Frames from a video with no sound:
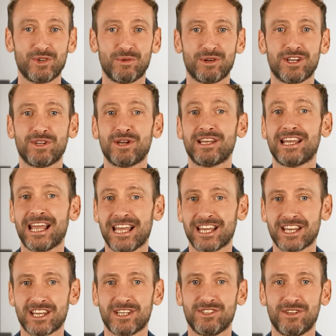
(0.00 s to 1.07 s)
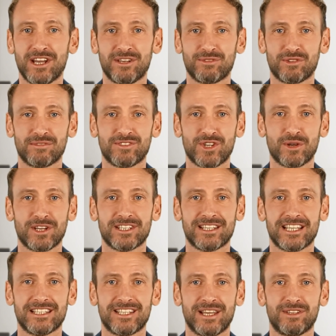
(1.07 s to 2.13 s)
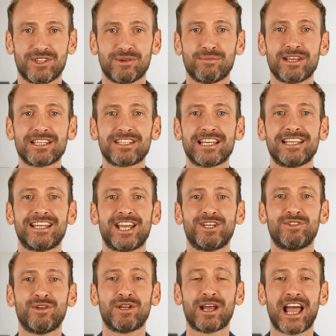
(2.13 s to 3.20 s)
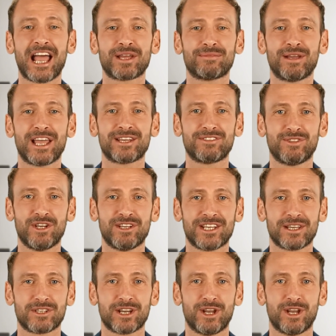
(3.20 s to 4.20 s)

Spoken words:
quickly and easily from foreign system to Business Central and vice versa.